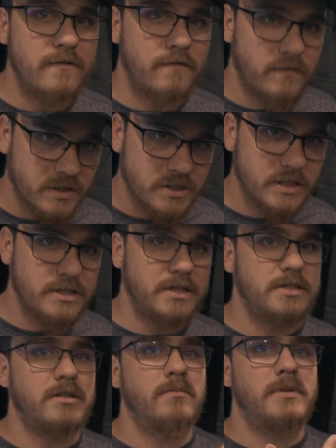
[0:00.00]
efficient
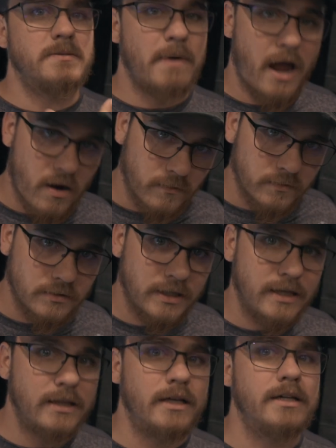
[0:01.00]
system that's powerful
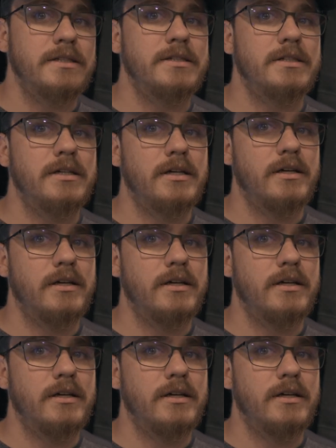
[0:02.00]
like this,